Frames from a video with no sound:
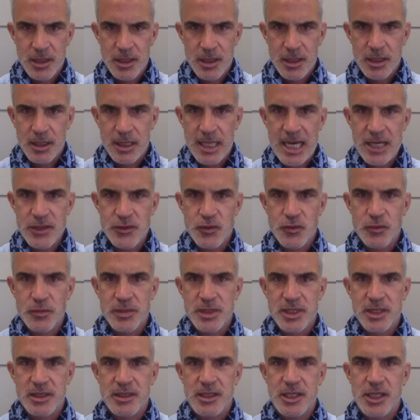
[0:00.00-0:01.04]
classrooms
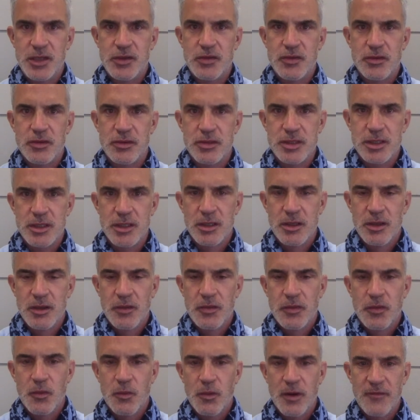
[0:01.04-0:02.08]
and teachers
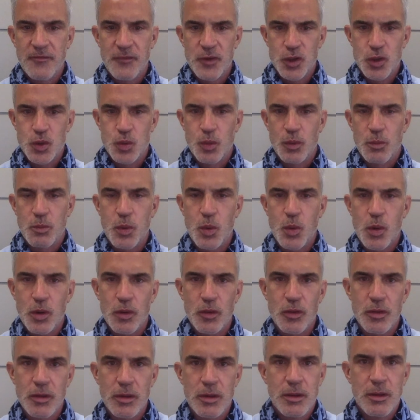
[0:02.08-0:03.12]
through our virtual
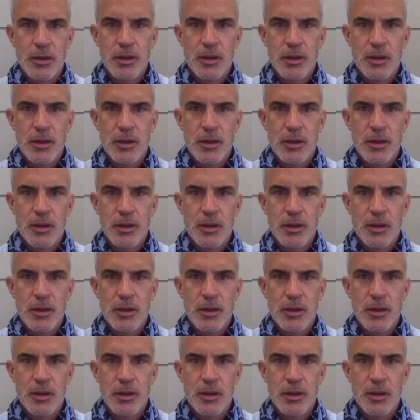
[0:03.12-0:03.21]
portal.